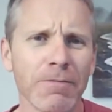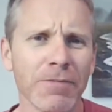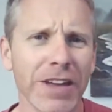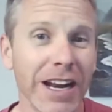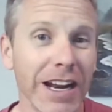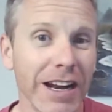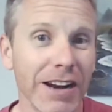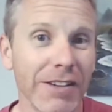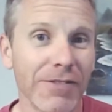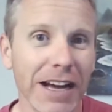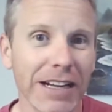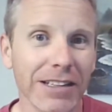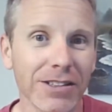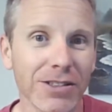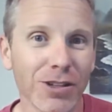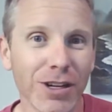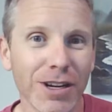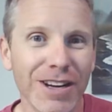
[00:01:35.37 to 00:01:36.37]
And in fact,
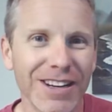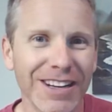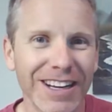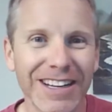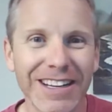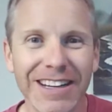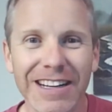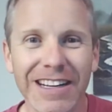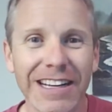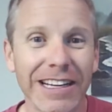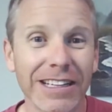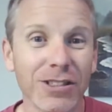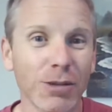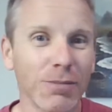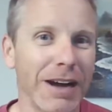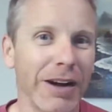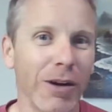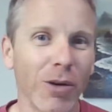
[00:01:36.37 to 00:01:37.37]
it
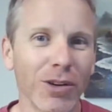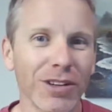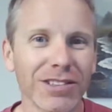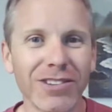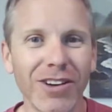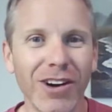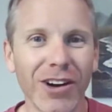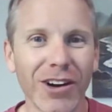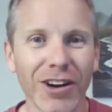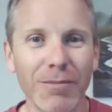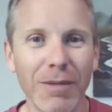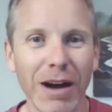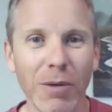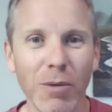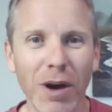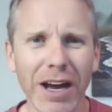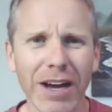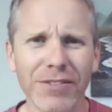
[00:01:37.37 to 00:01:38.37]
took my oldest daughter and my
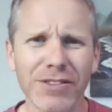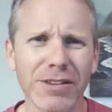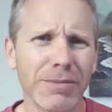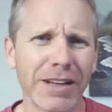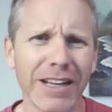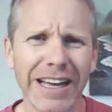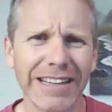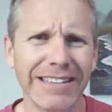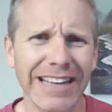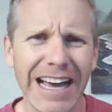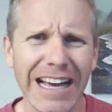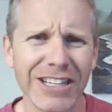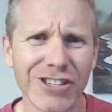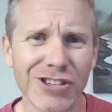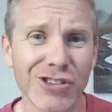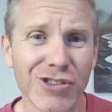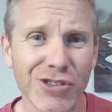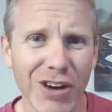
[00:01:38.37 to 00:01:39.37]
wife to be like, "Dad,
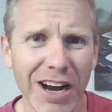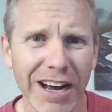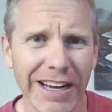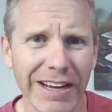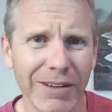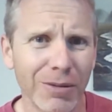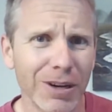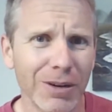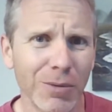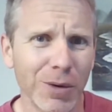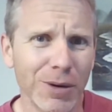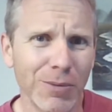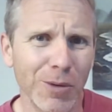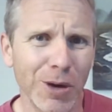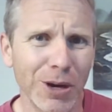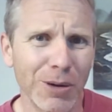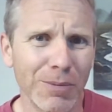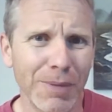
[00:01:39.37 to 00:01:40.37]
just try it. What
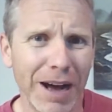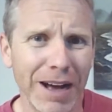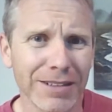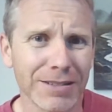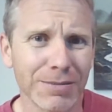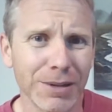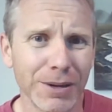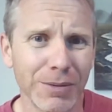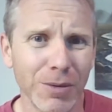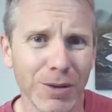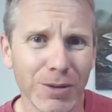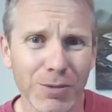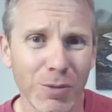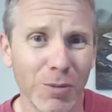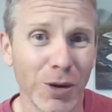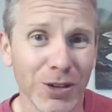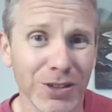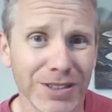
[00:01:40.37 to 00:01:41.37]

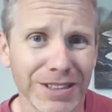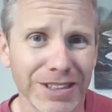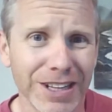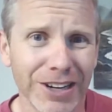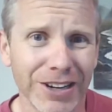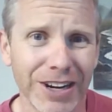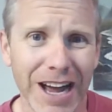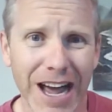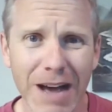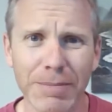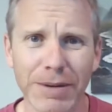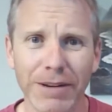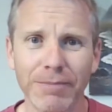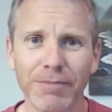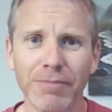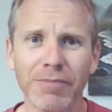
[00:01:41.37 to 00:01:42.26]
worst thing that could happen?"